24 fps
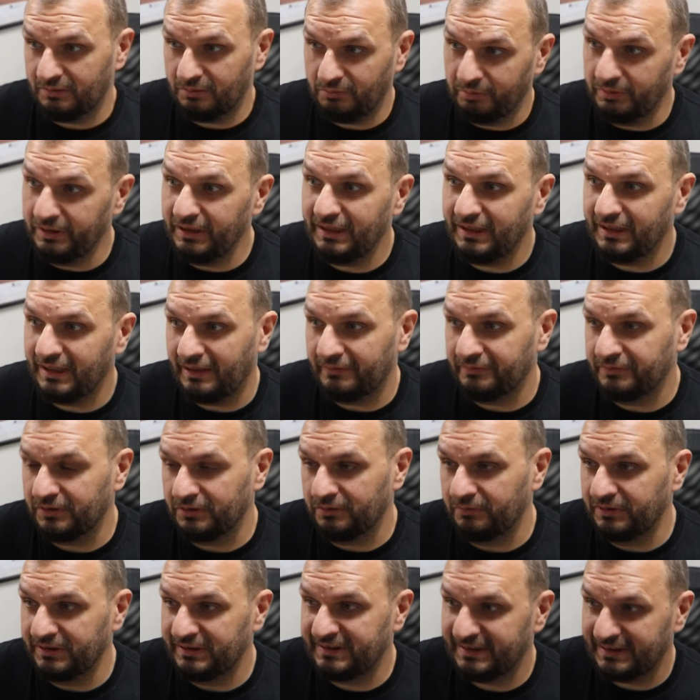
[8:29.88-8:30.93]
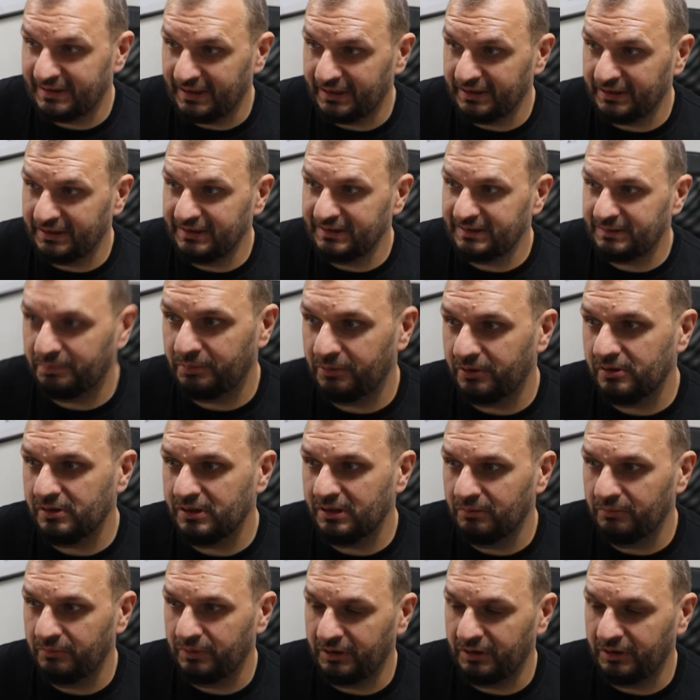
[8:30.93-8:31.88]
quick after we start this program,